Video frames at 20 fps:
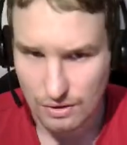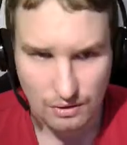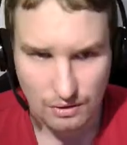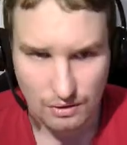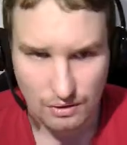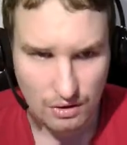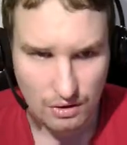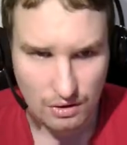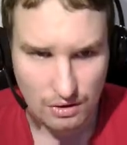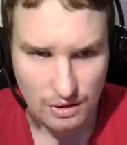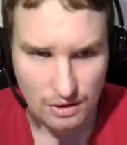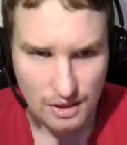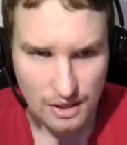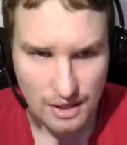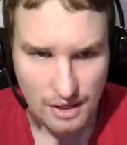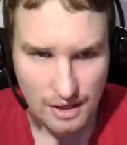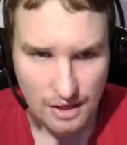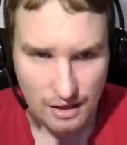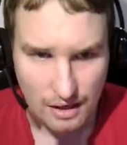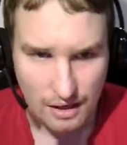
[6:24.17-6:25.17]
o'clock,
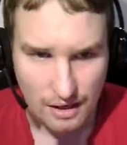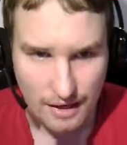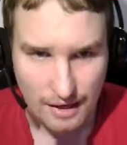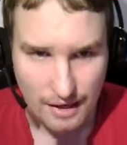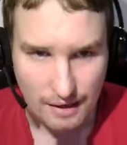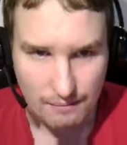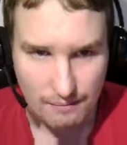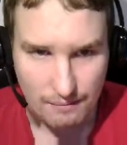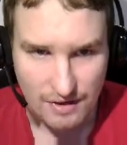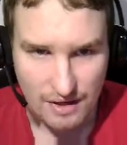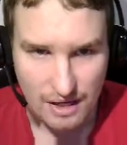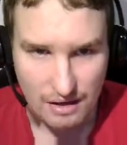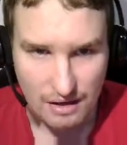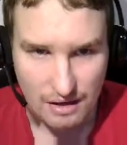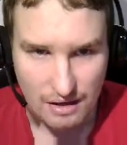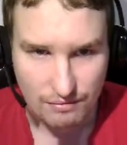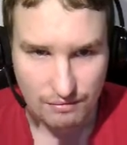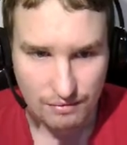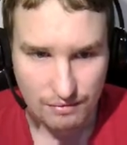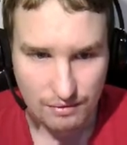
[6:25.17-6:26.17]
we have
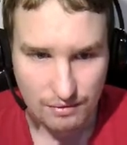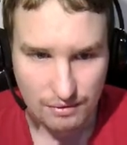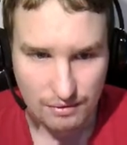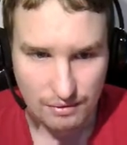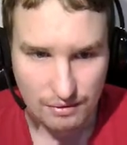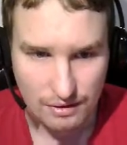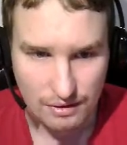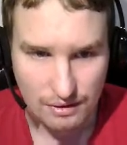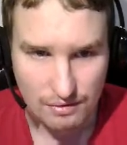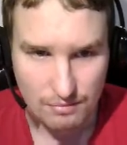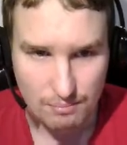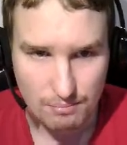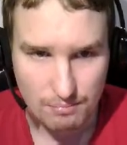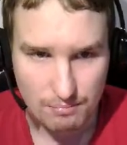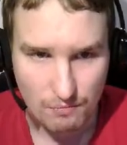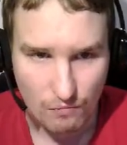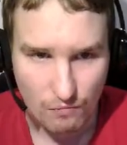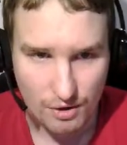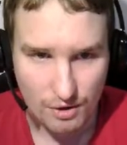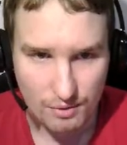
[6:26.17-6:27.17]
the
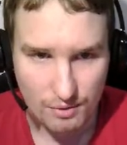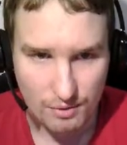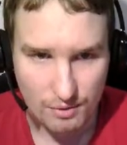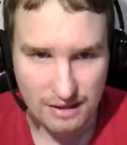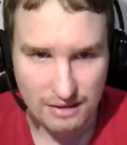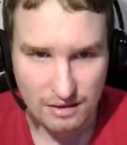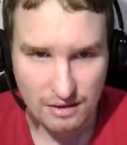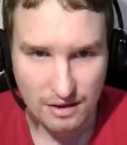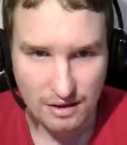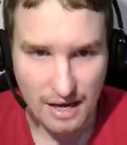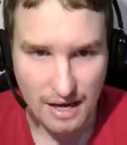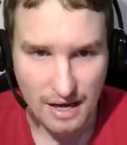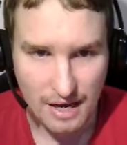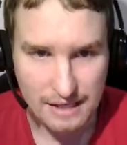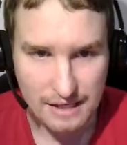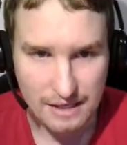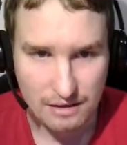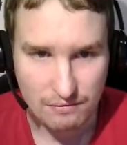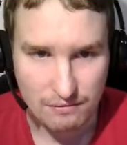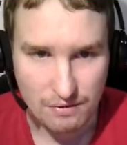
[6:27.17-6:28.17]
word pattern
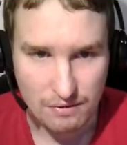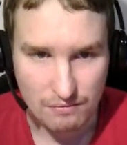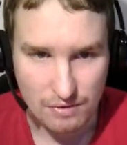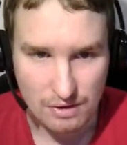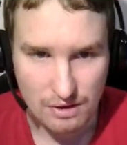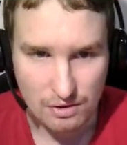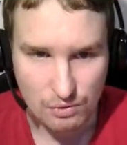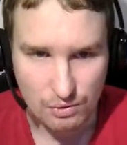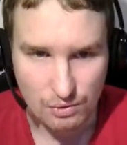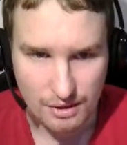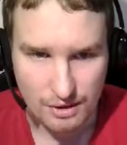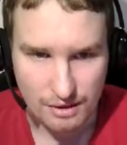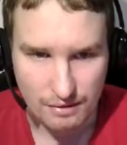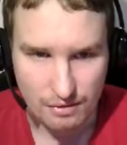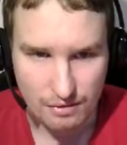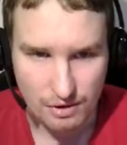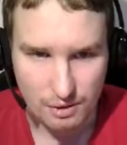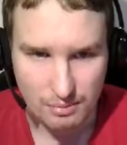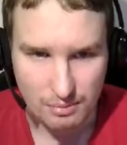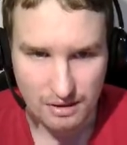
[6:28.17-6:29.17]
9, and when we look in the
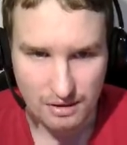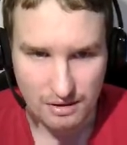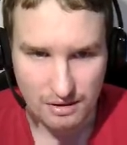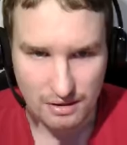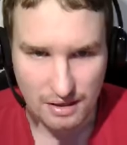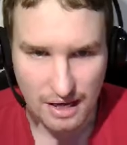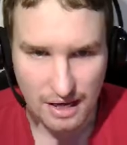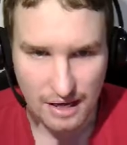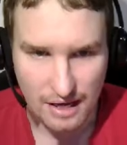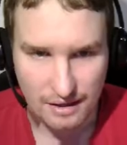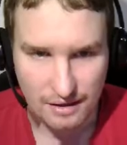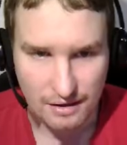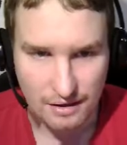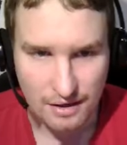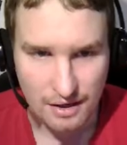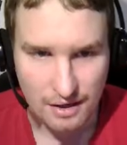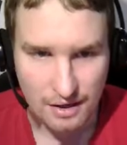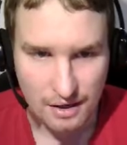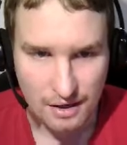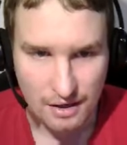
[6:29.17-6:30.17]
word pattern 9,
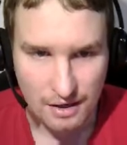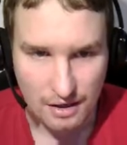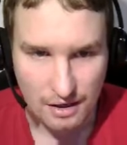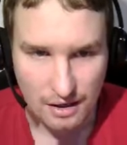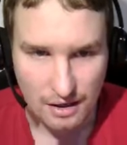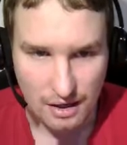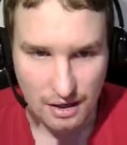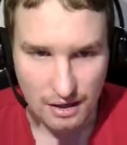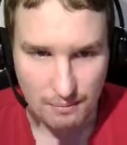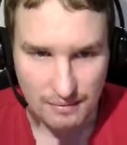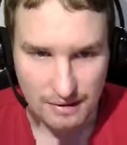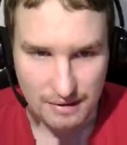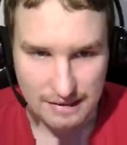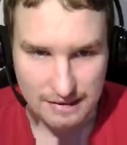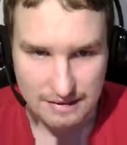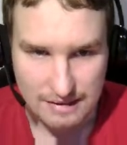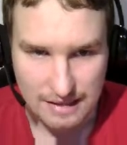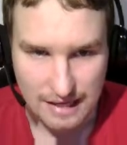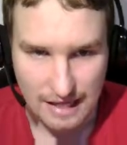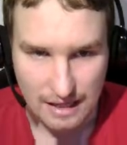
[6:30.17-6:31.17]

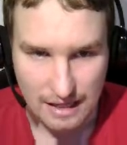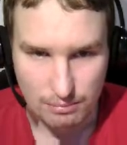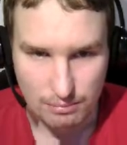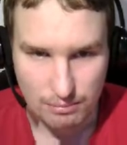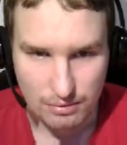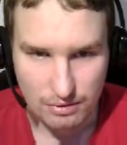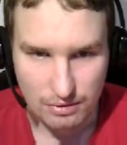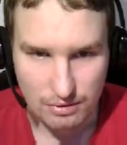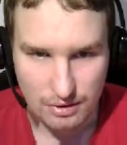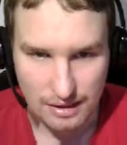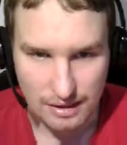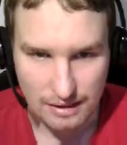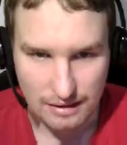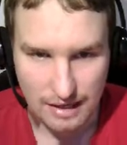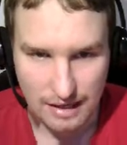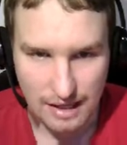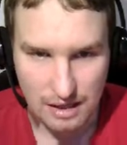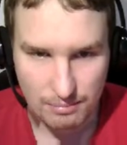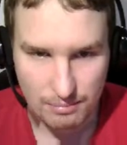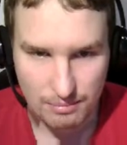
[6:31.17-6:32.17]
it's help. And
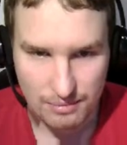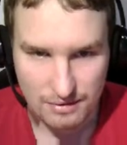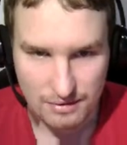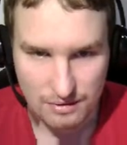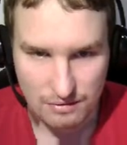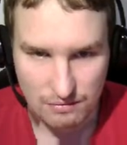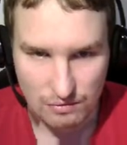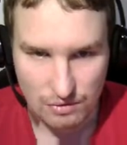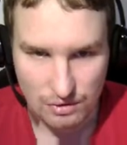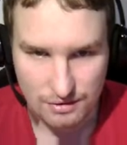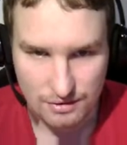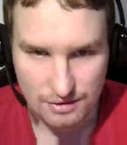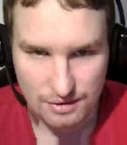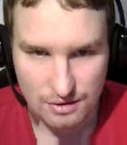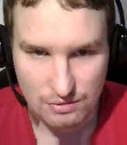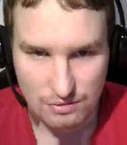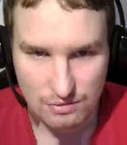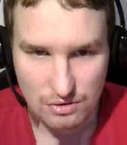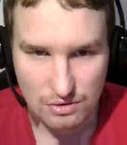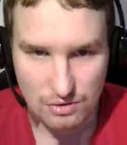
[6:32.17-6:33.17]
help is the word
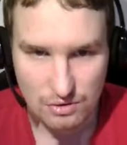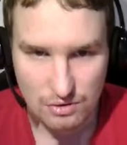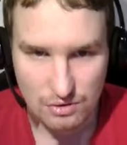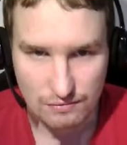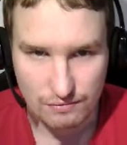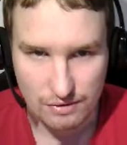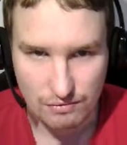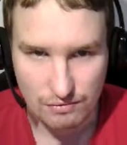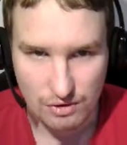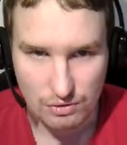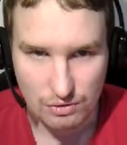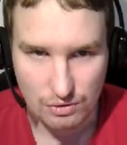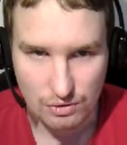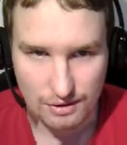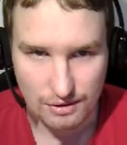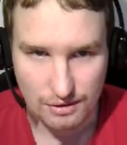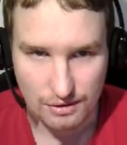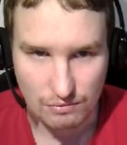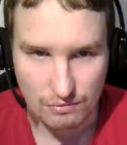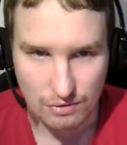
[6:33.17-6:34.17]
0, and when we look
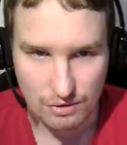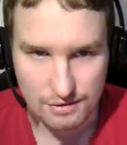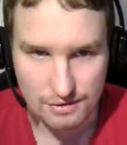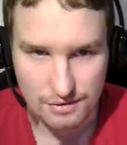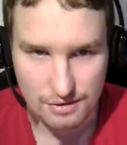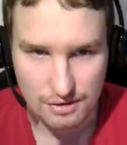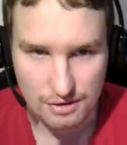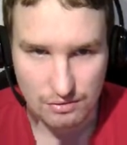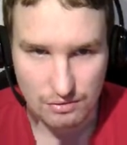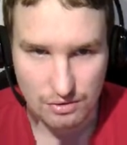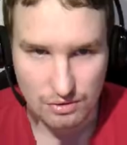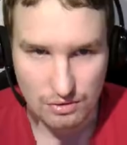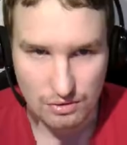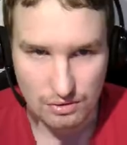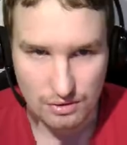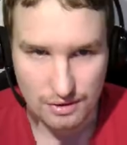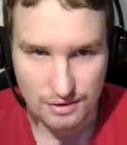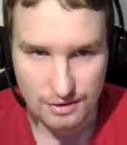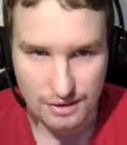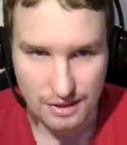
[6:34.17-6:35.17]
at the word
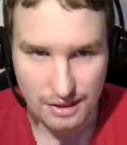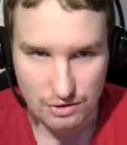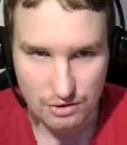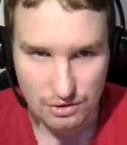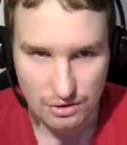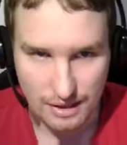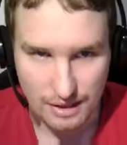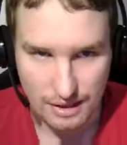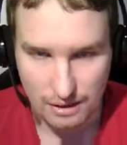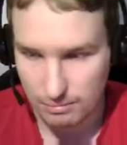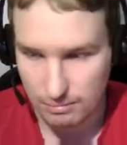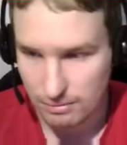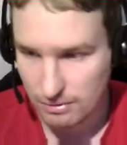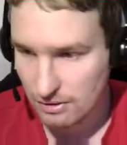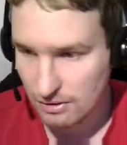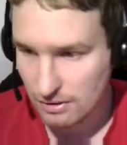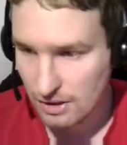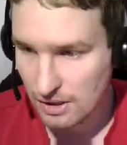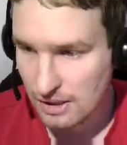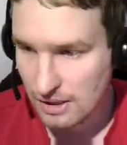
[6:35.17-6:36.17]
0, it's actually help.
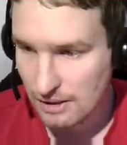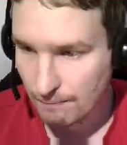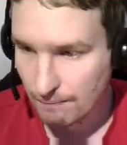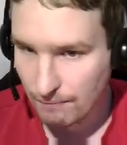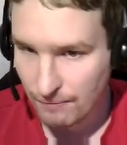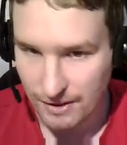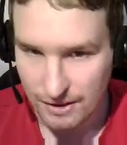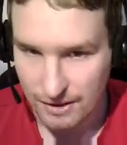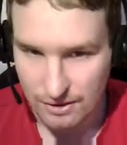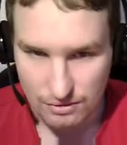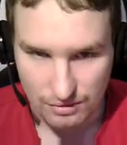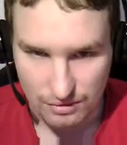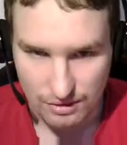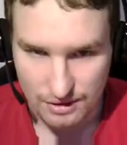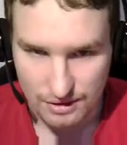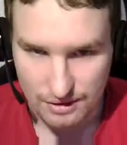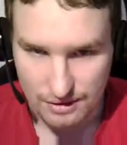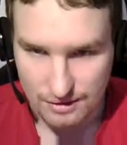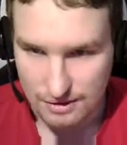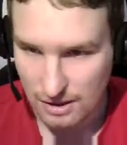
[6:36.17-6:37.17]
So
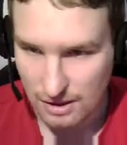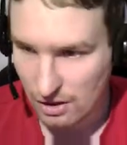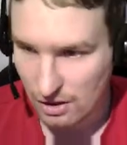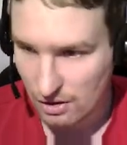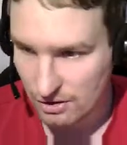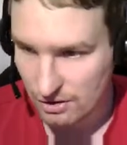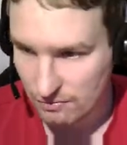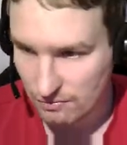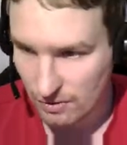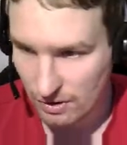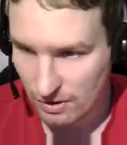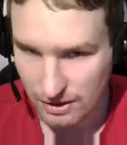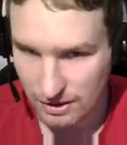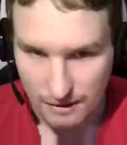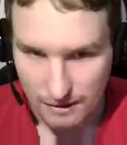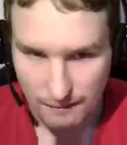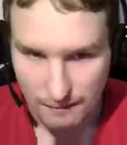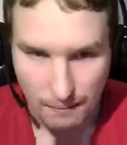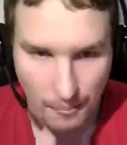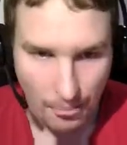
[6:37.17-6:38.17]
this is how it's
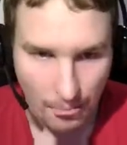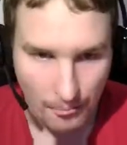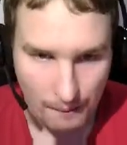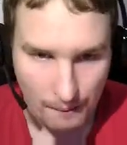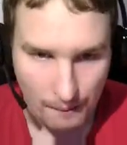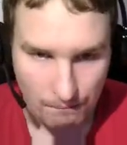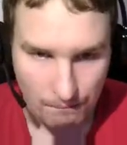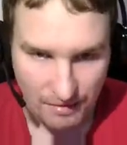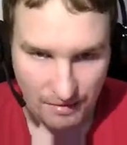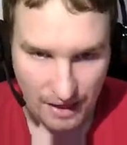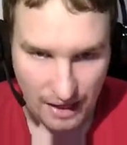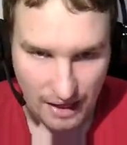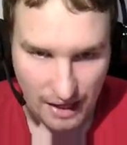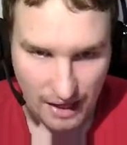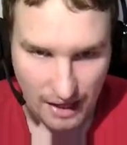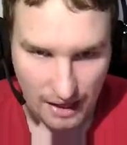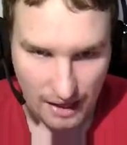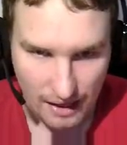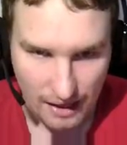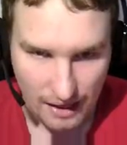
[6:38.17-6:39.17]
working.
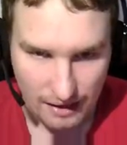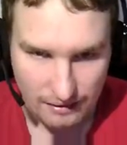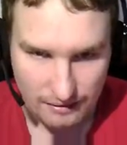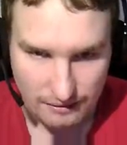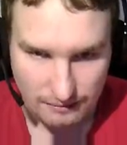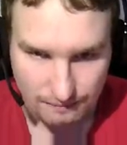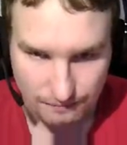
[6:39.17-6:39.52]
And